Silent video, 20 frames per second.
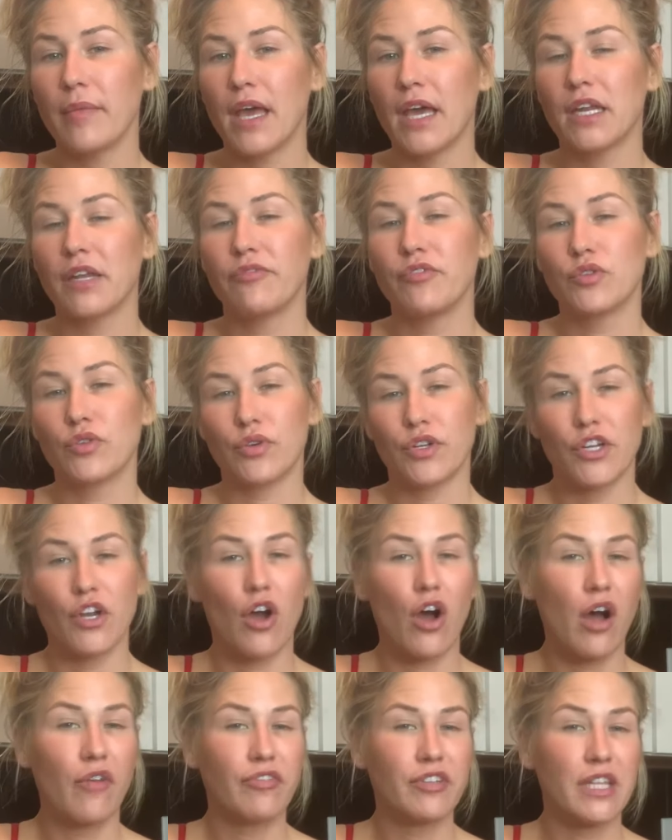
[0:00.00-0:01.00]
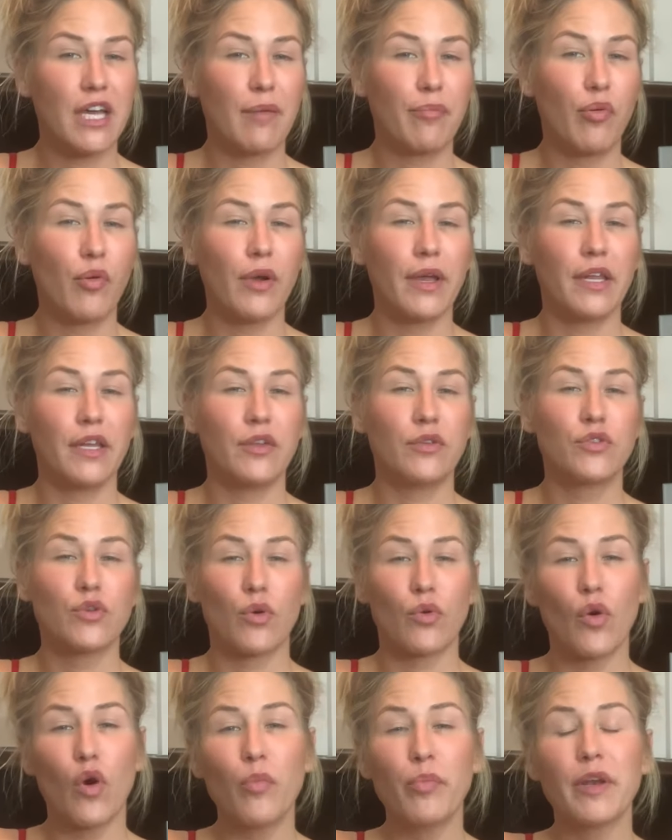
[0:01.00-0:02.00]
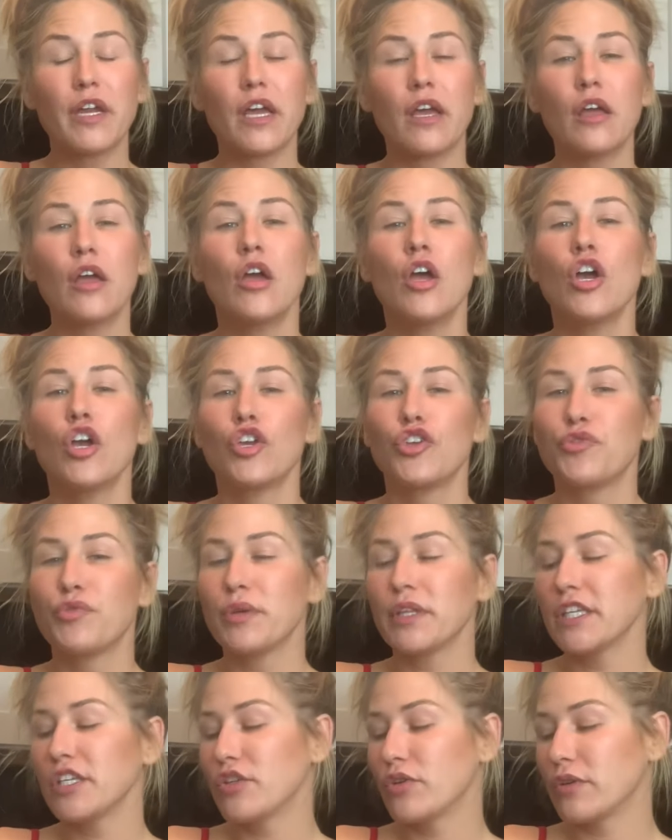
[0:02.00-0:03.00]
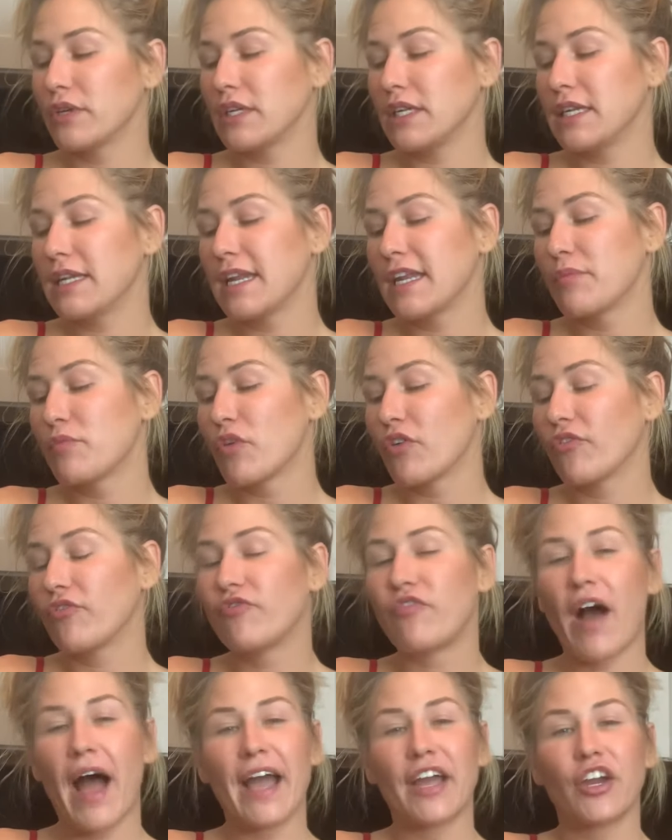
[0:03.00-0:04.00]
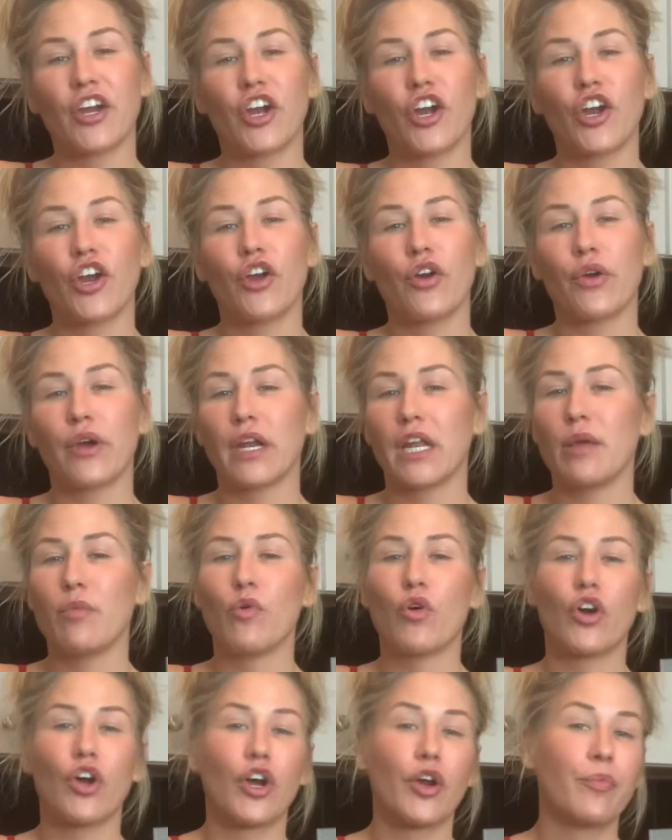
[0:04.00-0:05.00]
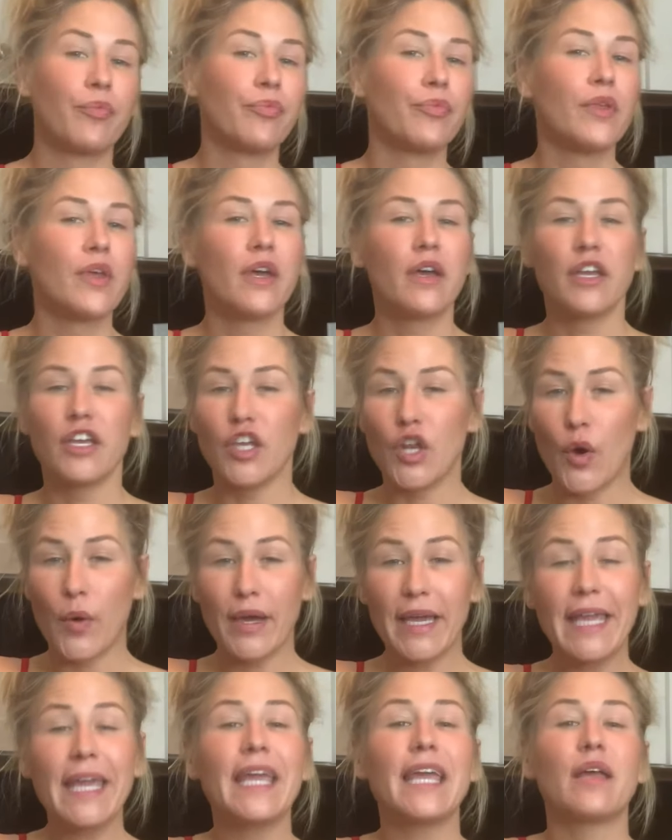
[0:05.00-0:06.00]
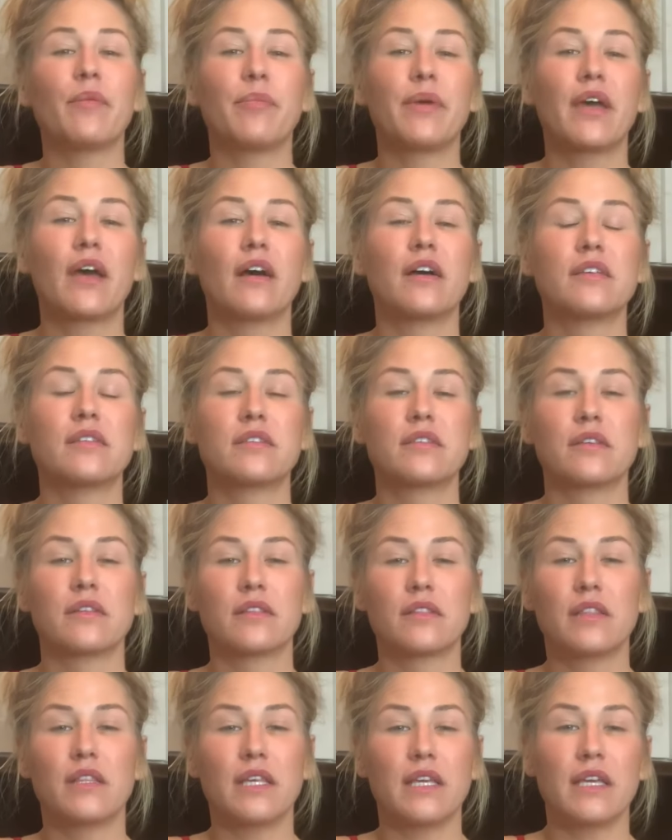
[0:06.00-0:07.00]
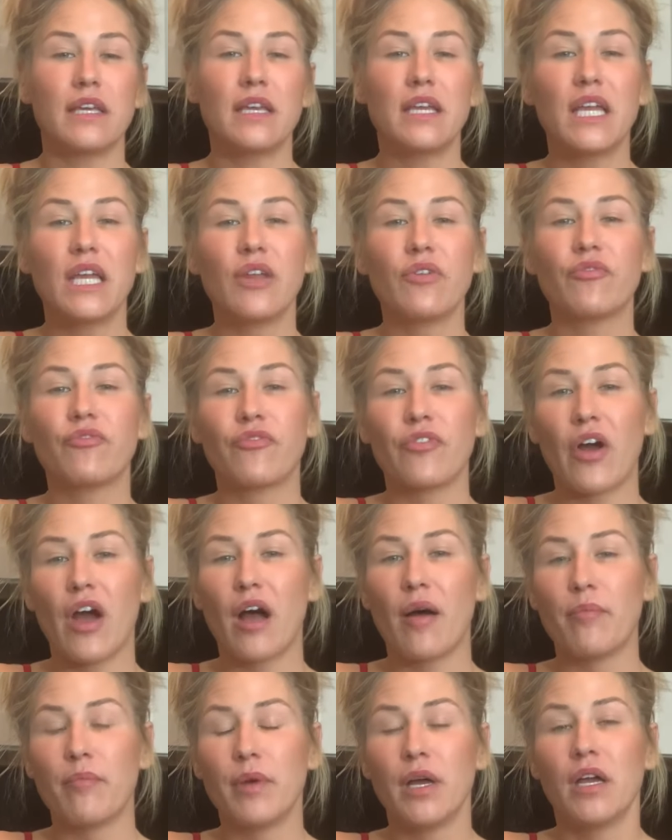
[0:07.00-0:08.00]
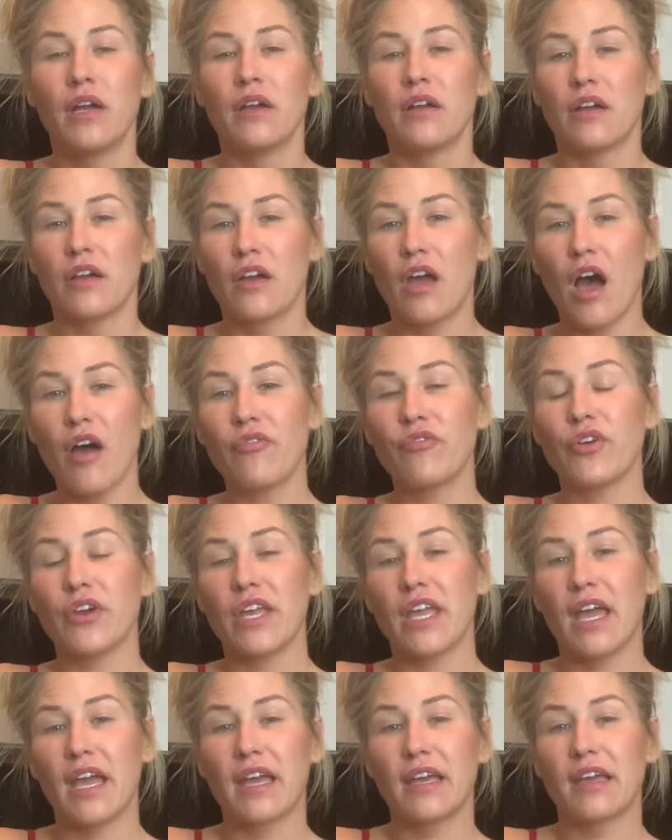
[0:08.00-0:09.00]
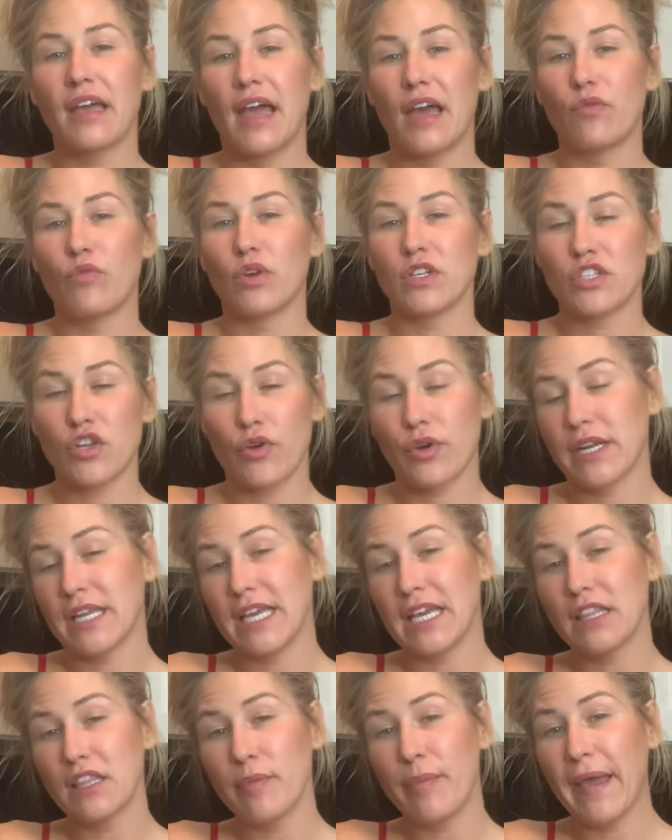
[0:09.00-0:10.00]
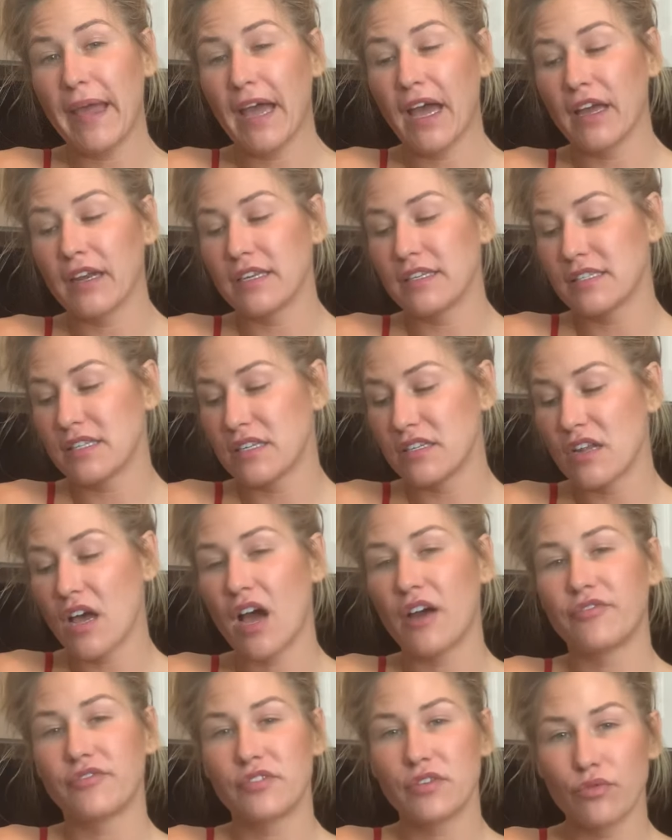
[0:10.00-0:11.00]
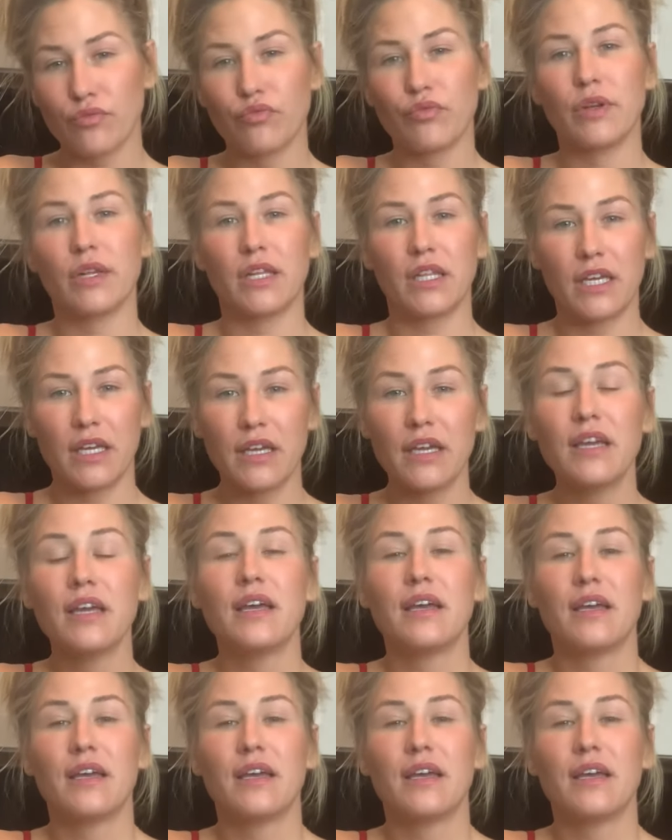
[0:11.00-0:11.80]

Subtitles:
And if you turn it off at that point and you don't open it, you really don't need any more fire or any more, you know, heat, because the heat from covering it and what's already in the pan is enough to really